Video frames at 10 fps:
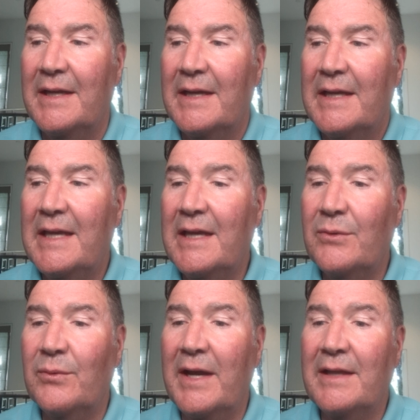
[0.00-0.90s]
He had
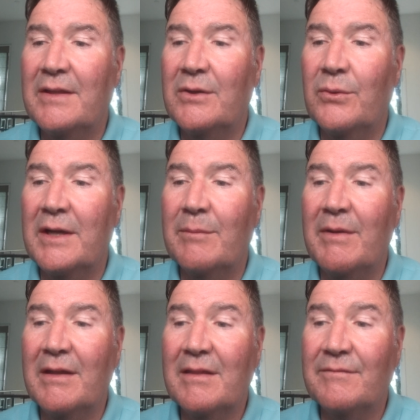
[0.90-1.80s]
read the Greek
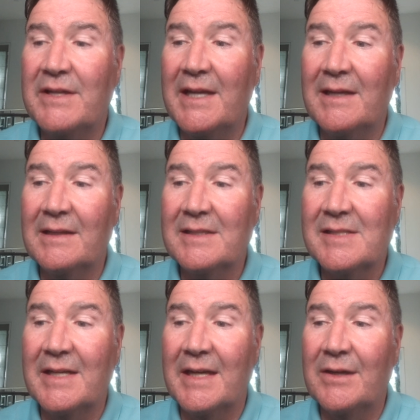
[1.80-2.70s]
myth of Daedalus
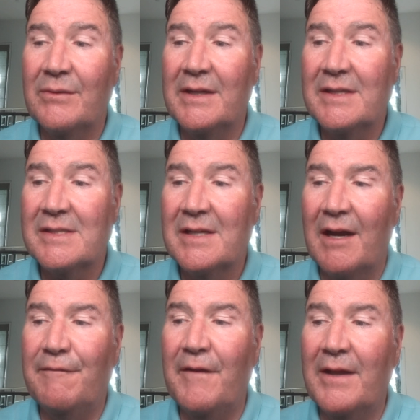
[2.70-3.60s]
and Icarus,
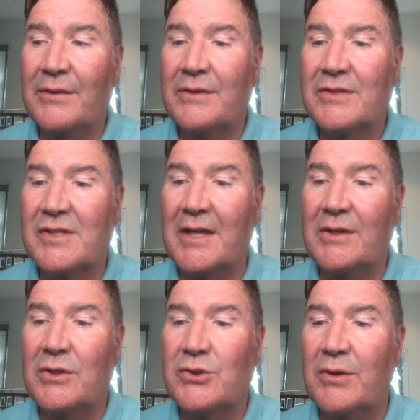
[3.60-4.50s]
a father and
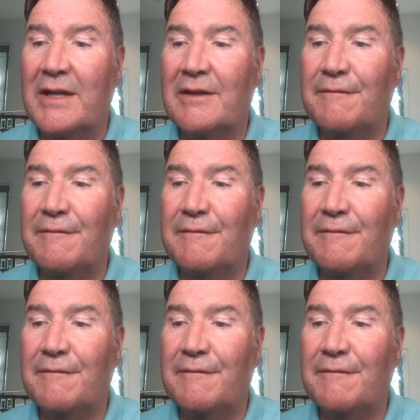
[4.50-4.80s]
son who tried to